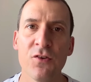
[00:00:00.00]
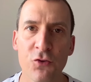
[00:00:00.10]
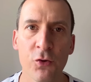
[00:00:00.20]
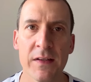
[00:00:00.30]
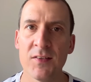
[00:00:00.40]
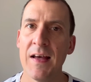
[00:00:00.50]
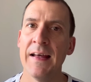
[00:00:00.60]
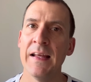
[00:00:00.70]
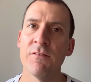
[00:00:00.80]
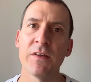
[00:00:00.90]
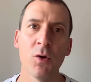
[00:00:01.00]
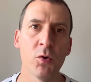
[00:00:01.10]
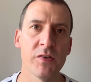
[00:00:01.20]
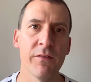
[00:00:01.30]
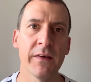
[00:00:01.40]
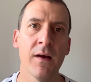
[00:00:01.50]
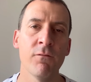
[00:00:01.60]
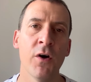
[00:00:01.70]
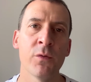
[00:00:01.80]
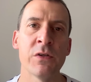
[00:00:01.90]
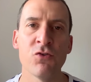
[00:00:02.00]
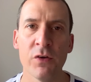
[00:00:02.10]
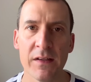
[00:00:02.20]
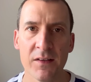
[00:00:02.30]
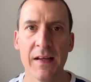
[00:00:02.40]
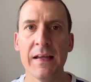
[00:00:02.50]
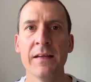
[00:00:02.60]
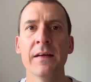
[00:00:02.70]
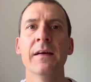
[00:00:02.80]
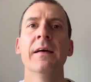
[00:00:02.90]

Enjoy your Saturday. If you're going to watch the FA Cup final, enjoy it today.